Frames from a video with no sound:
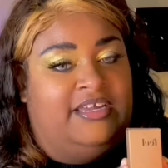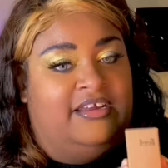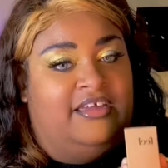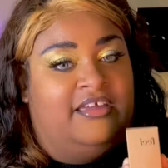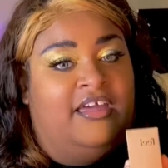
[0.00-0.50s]

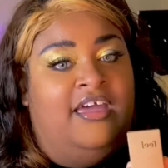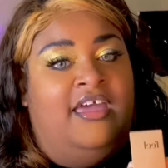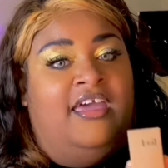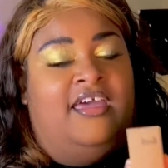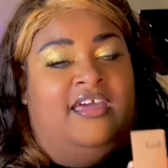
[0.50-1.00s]
needing
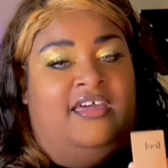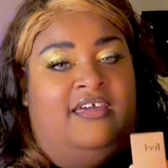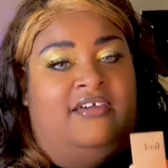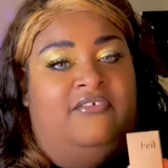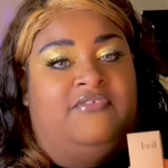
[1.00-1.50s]

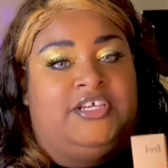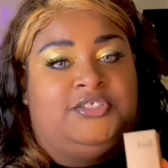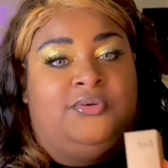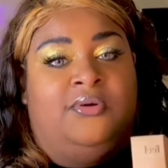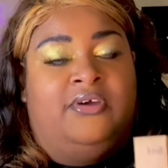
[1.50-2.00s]
a
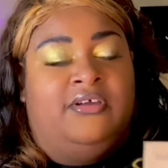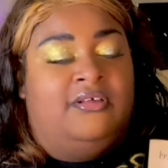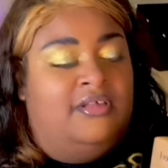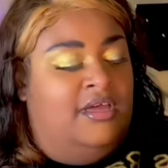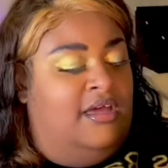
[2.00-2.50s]
facial
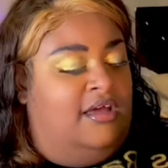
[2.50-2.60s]
oil,